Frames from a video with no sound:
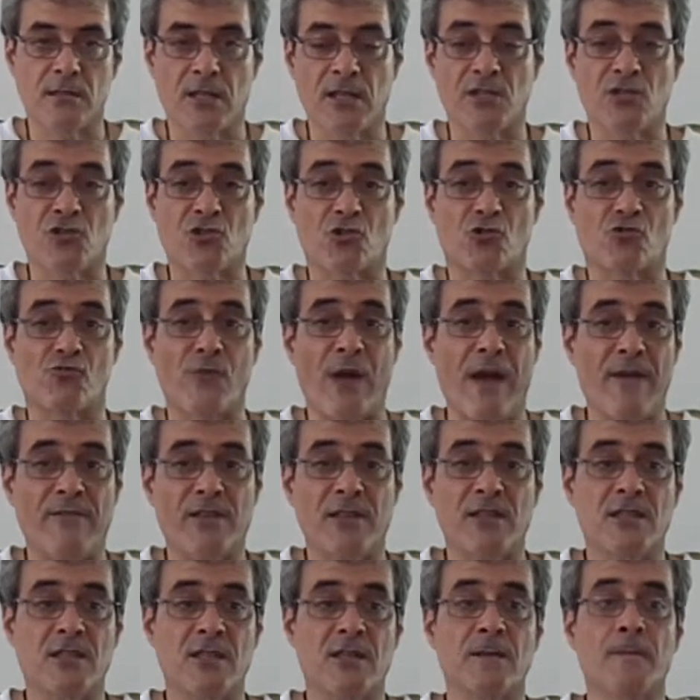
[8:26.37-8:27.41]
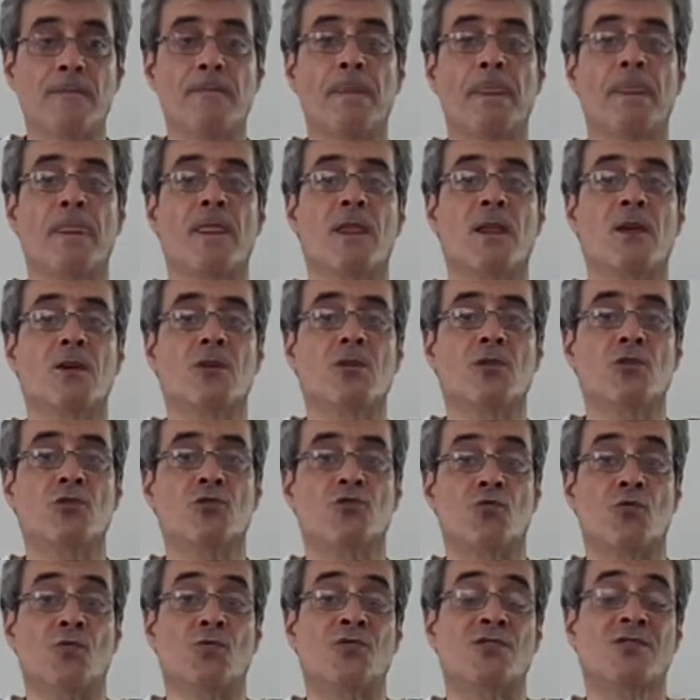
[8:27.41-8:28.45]
his gravity
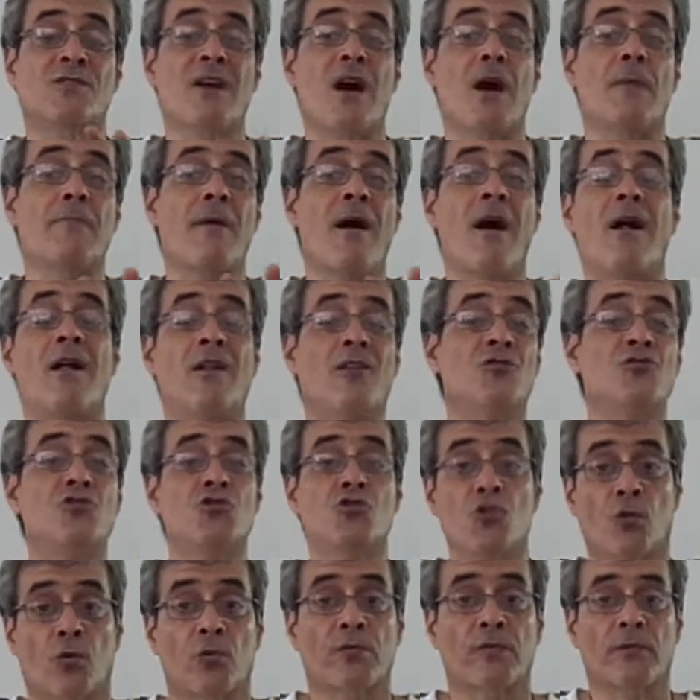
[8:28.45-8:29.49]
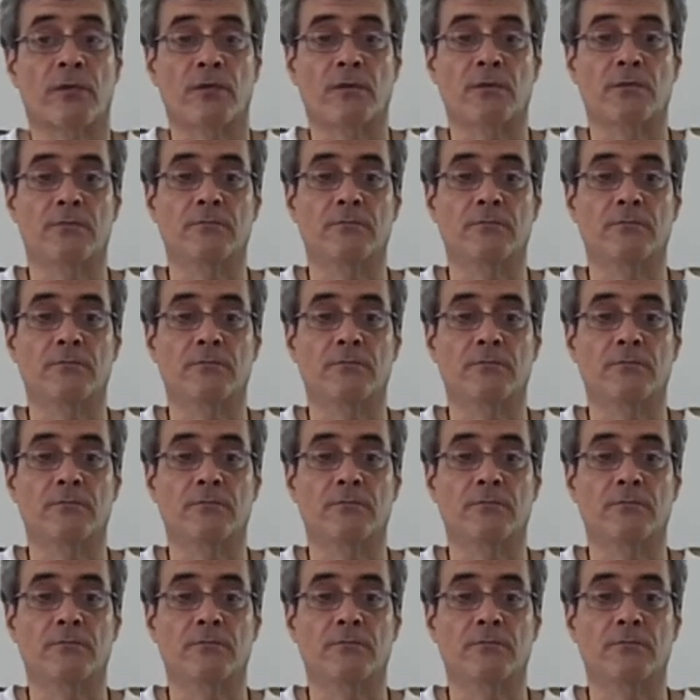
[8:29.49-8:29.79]
to stop Hal Jordan.